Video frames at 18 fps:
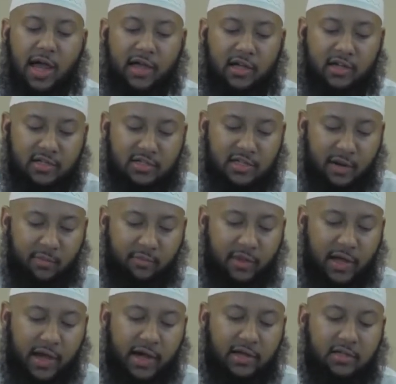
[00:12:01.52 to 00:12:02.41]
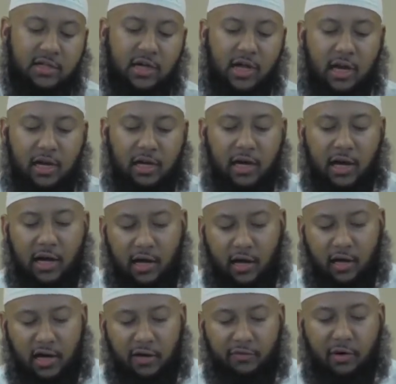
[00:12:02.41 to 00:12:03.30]
except that illa
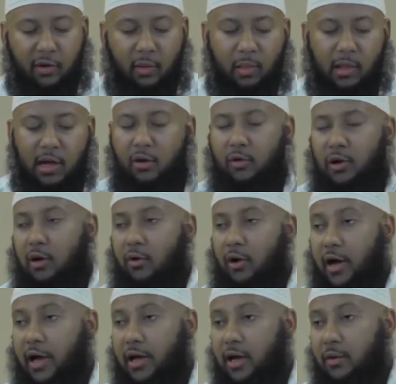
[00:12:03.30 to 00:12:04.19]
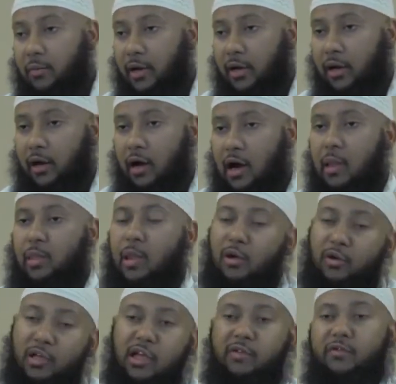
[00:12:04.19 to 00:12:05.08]
akhlafahu Allahu lahu khayran minha.
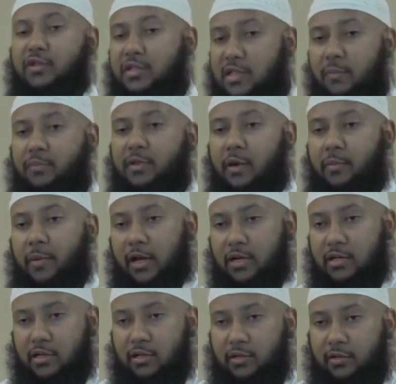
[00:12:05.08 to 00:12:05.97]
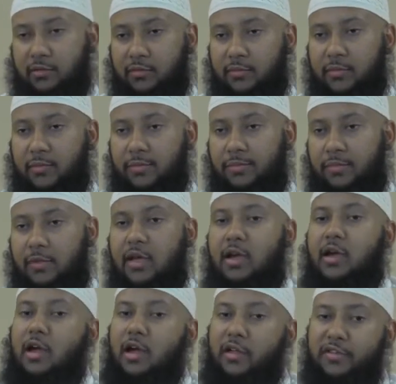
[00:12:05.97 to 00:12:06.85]
Allah will give you something better.
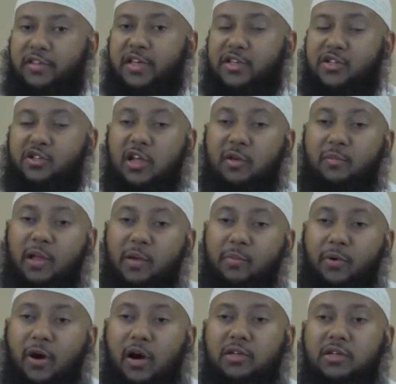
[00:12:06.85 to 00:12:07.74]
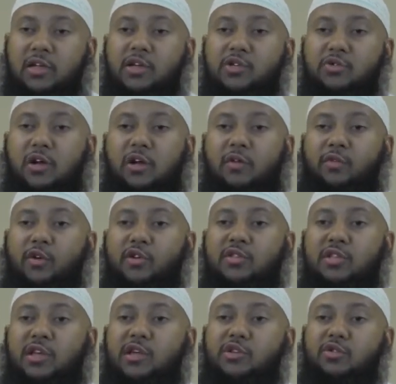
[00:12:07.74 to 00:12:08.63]
This is extremely important. It's one of
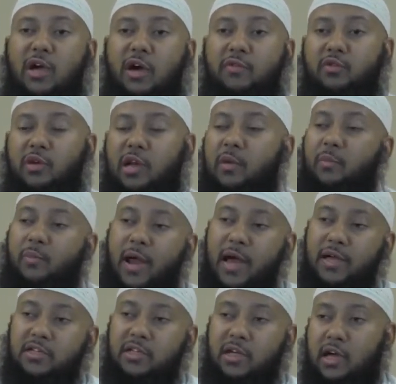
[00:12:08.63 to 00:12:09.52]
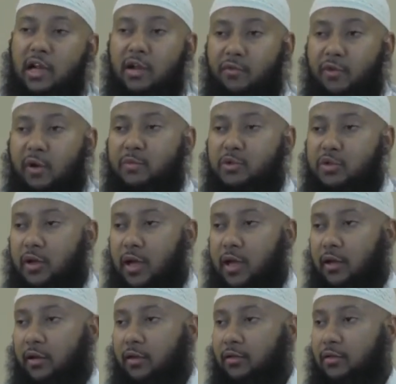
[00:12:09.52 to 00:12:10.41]
those things you have to learn practically from
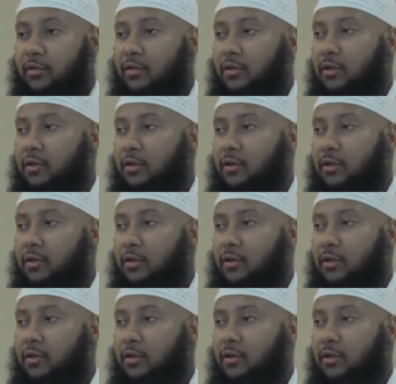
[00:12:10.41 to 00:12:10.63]
today.